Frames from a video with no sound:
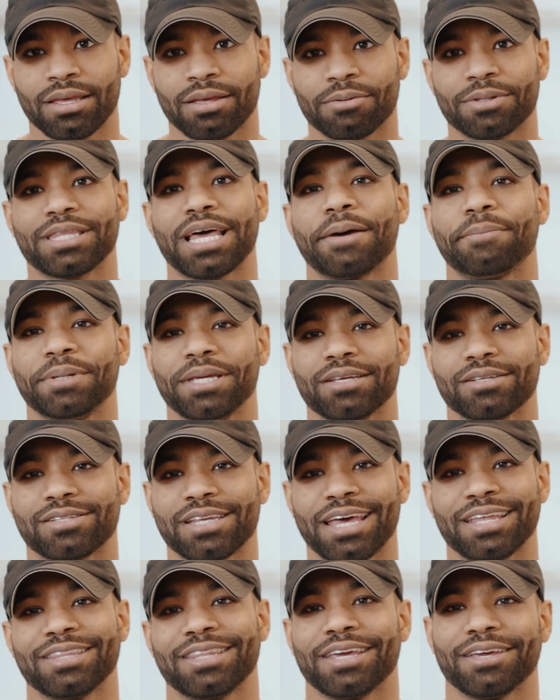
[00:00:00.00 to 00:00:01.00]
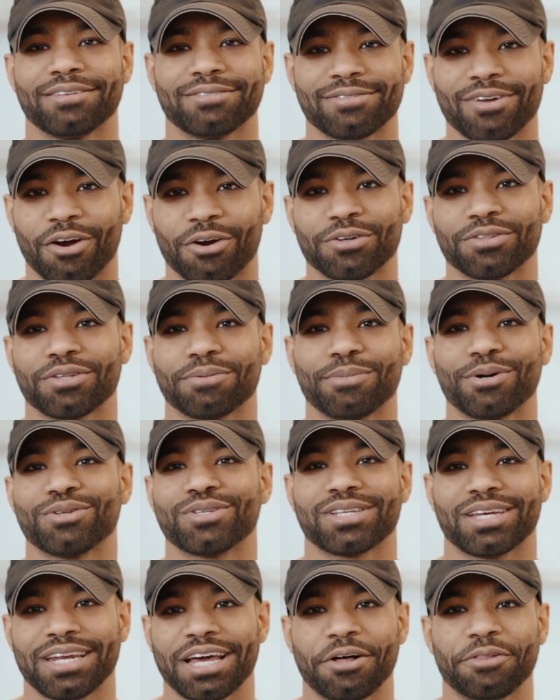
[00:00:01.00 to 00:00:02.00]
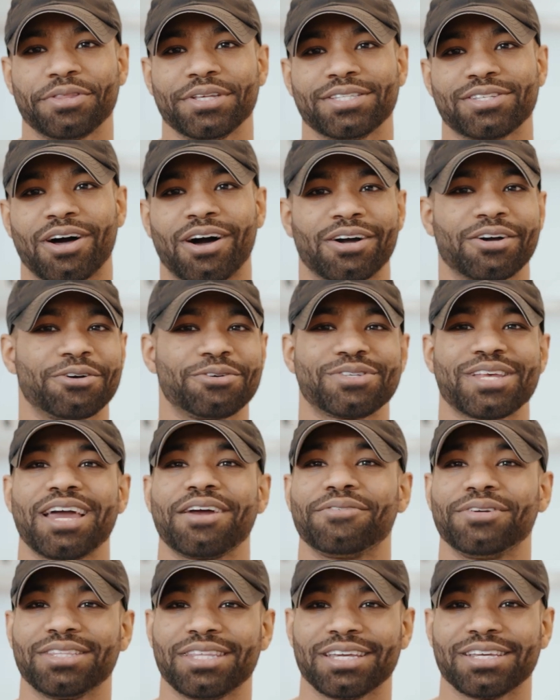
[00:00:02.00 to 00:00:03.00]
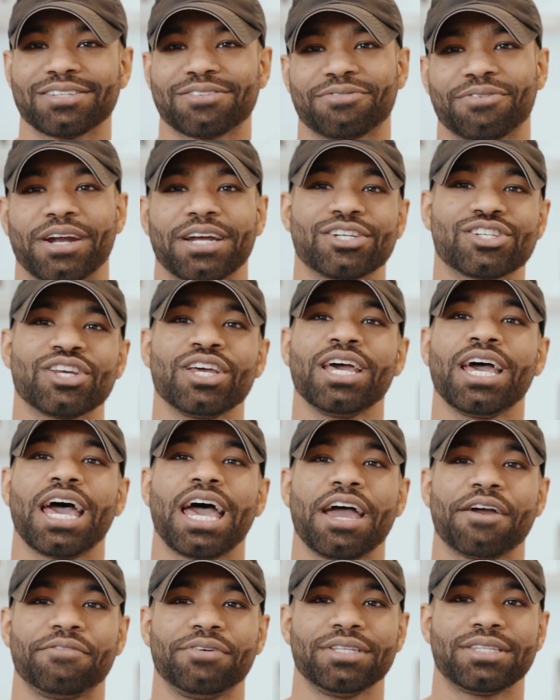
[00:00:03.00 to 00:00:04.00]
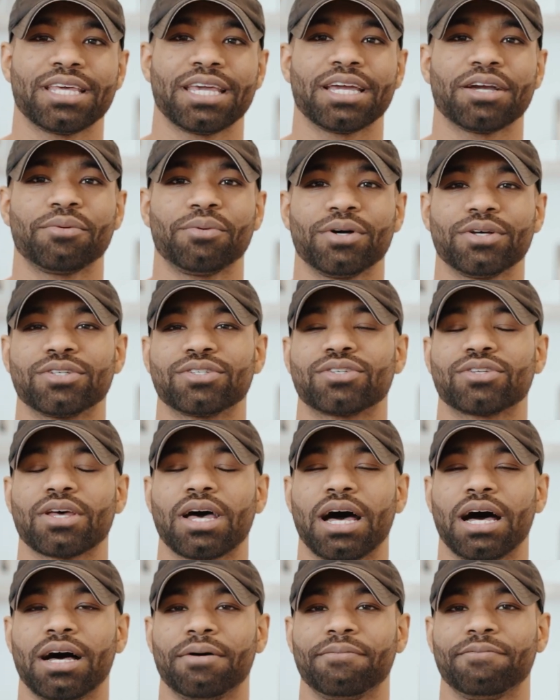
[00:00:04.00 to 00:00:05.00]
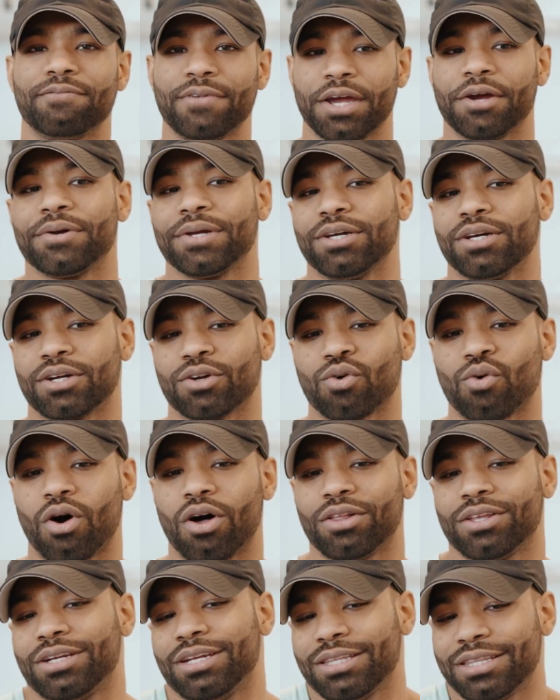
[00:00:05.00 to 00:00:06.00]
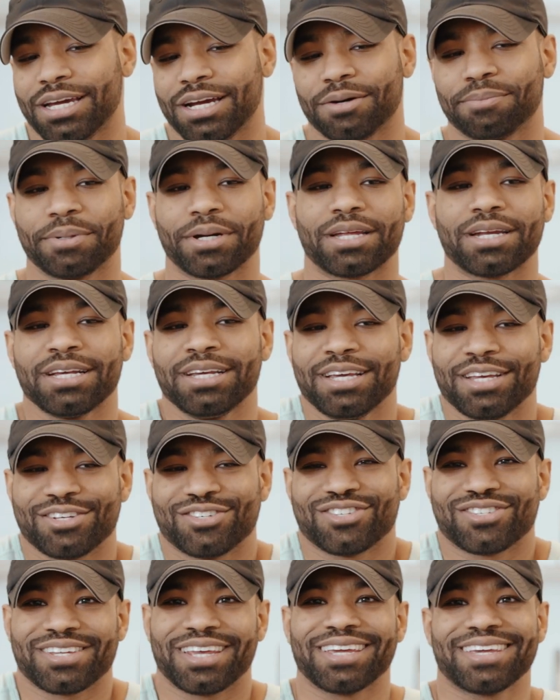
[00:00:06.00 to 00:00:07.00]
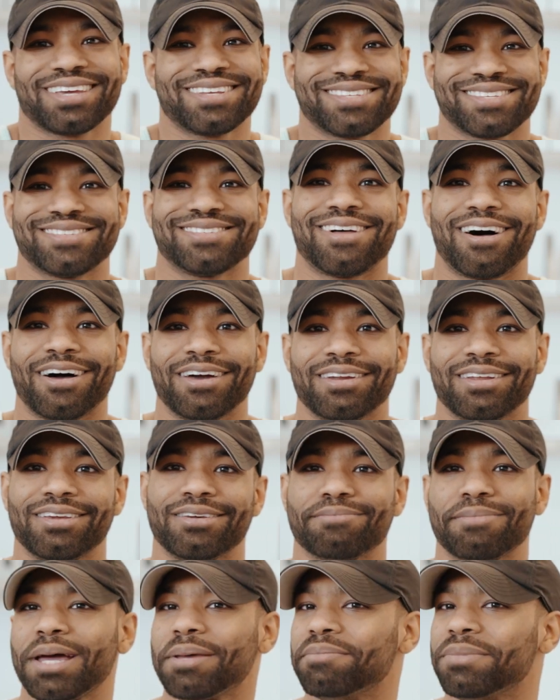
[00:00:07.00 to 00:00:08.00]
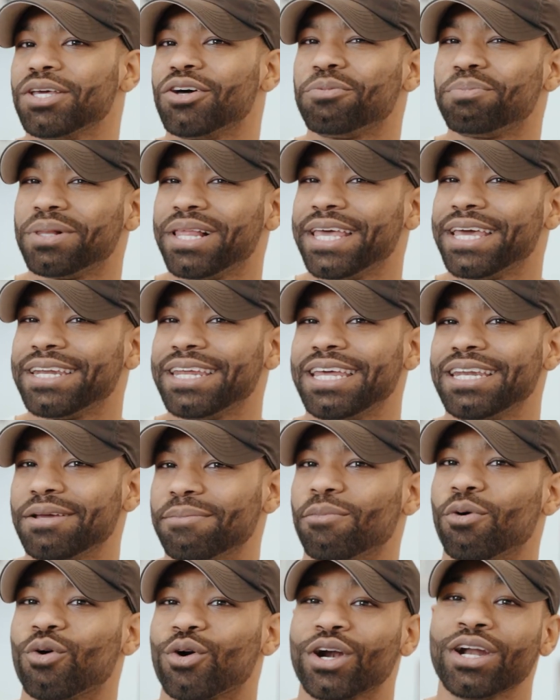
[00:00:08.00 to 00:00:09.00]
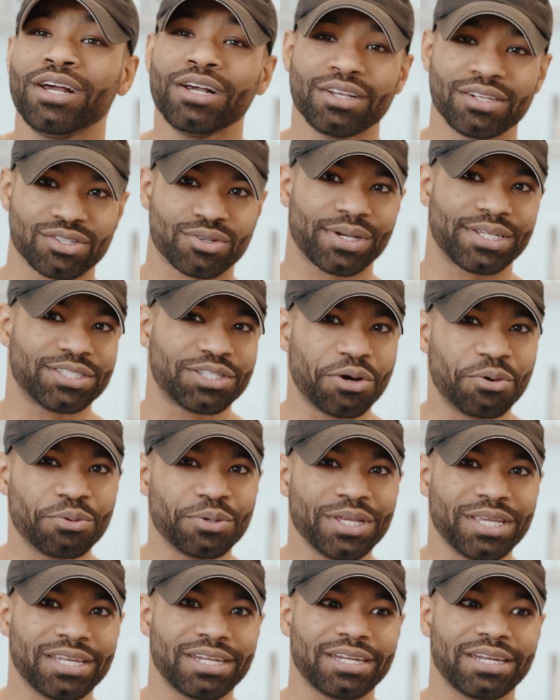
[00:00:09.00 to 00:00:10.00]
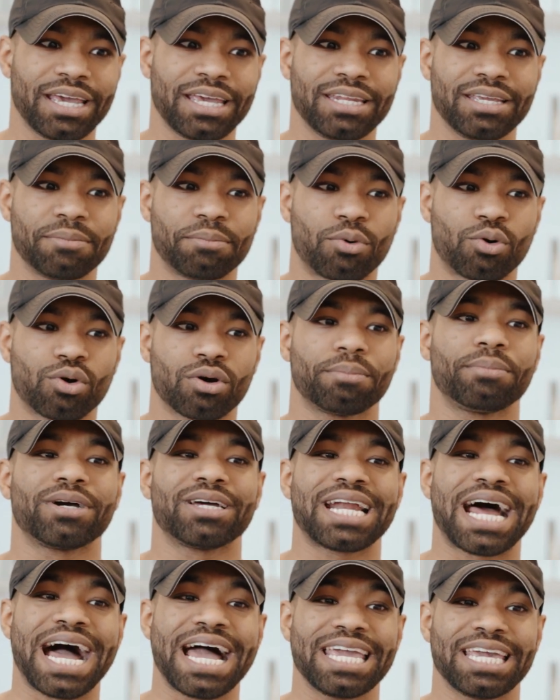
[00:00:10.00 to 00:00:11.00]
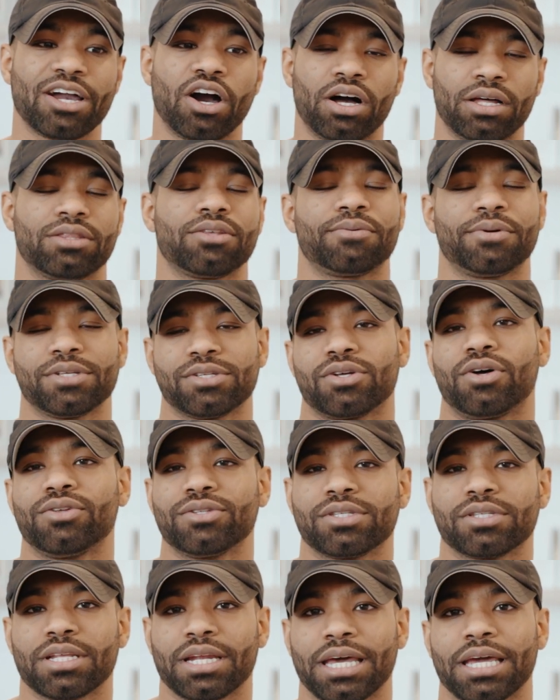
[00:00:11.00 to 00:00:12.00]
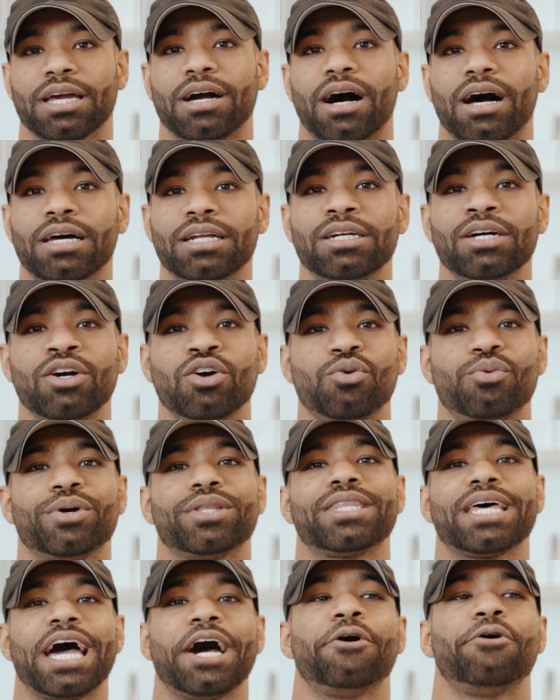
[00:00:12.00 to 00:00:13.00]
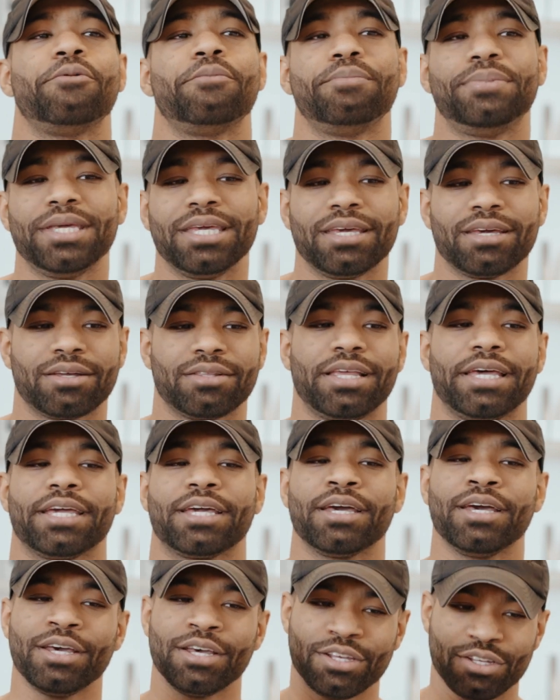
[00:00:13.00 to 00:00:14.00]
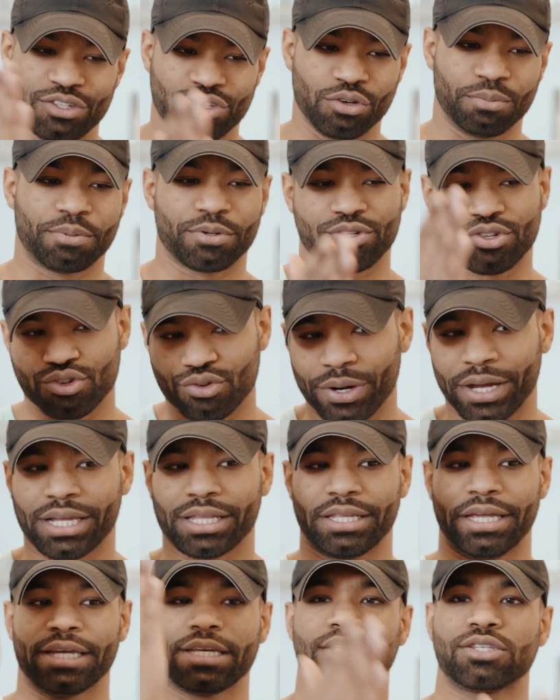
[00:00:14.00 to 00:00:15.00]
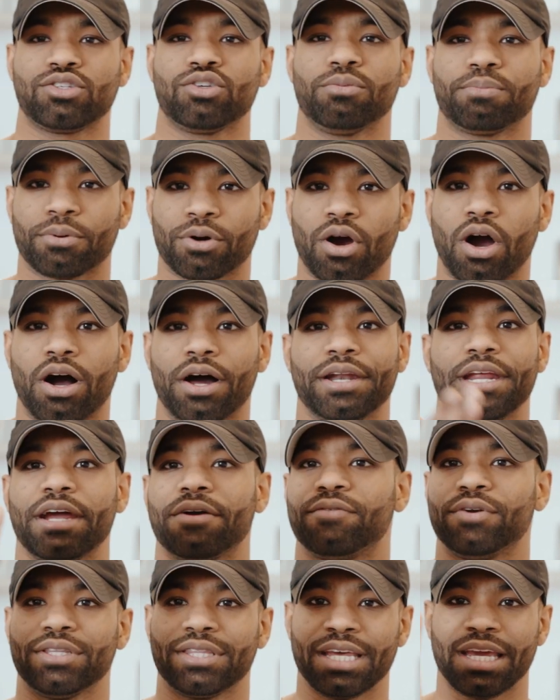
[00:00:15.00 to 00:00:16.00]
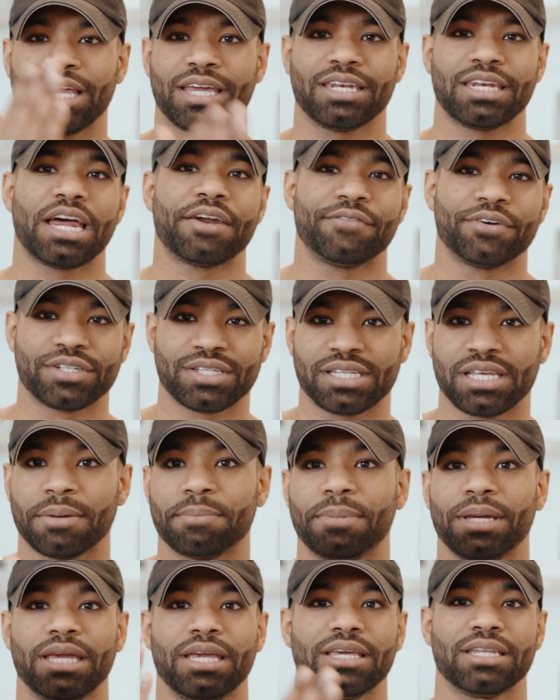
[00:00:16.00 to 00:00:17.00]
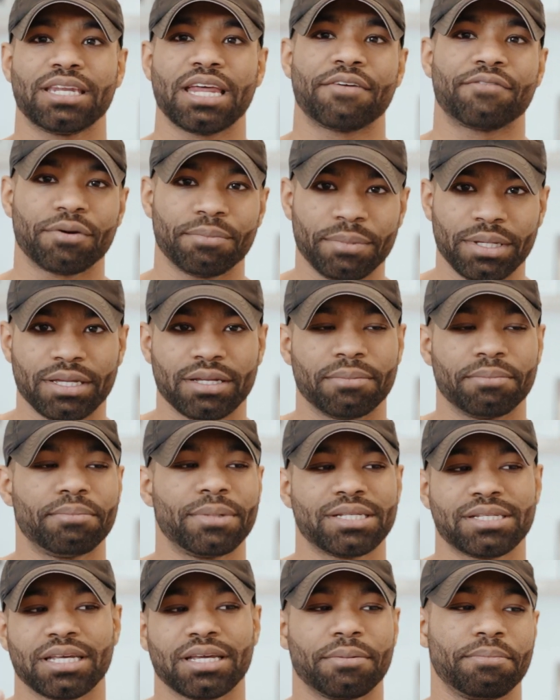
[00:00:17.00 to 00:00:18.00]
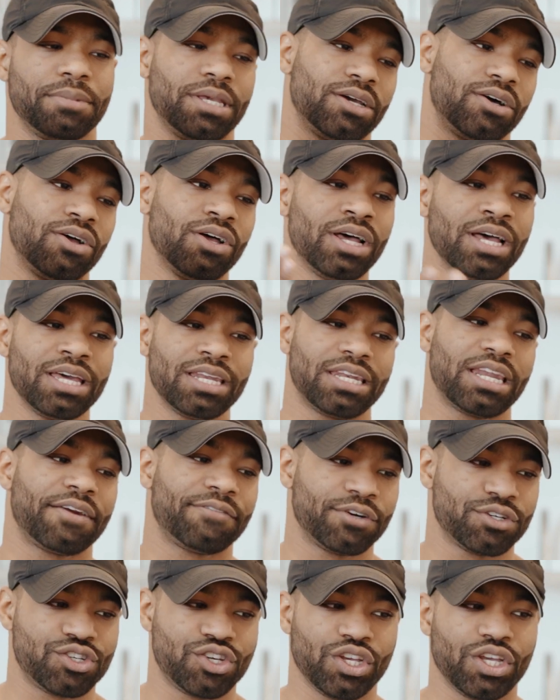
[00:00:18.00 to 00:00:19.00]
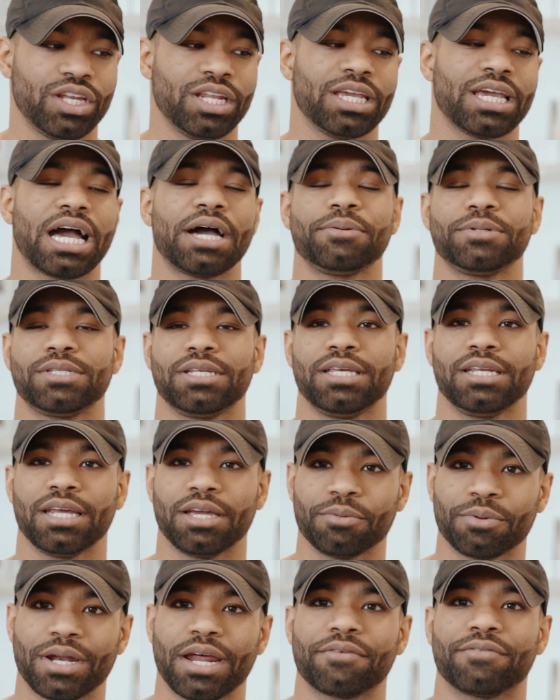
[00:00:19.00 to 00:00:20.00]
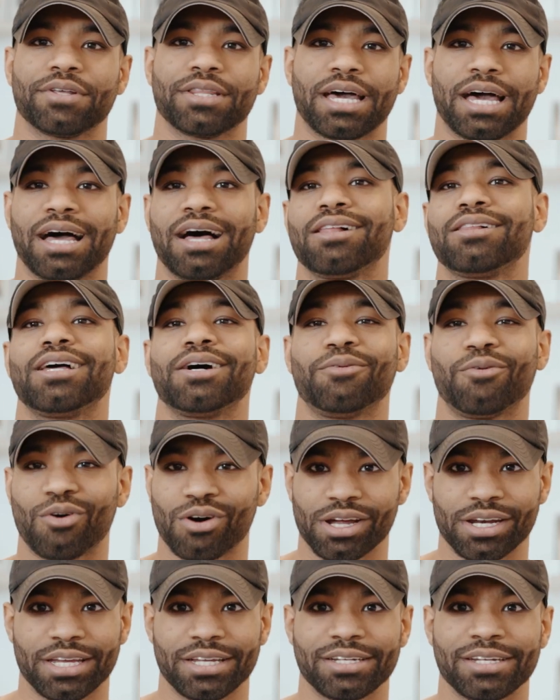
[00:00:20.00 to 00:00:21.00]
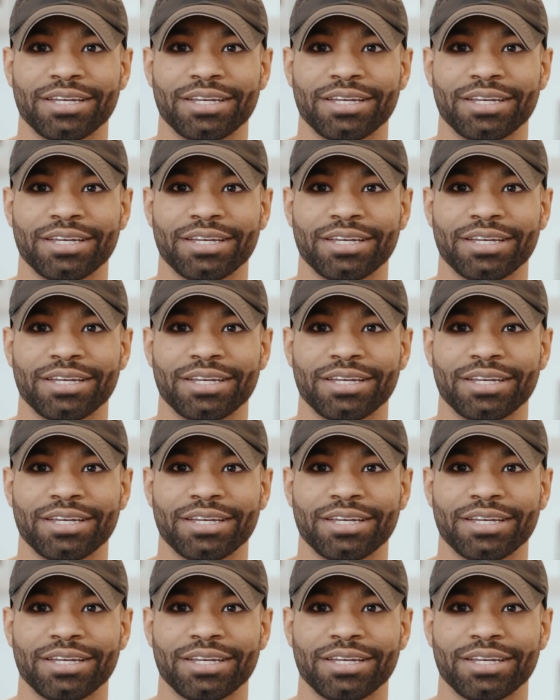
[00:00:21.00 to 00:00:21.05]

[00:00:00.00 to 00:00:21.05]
With that being said, they aren't the most unhealthy tacos. Everything is fresh. Everything was very good quality there, but it's just like it's not in my meal plan anymore. So I don't eat it anymore, but I got the results that I got without being like super strict, like super on everything, never skipping, never missing a meal, never cheating. I was eating whatever the hell I wanted.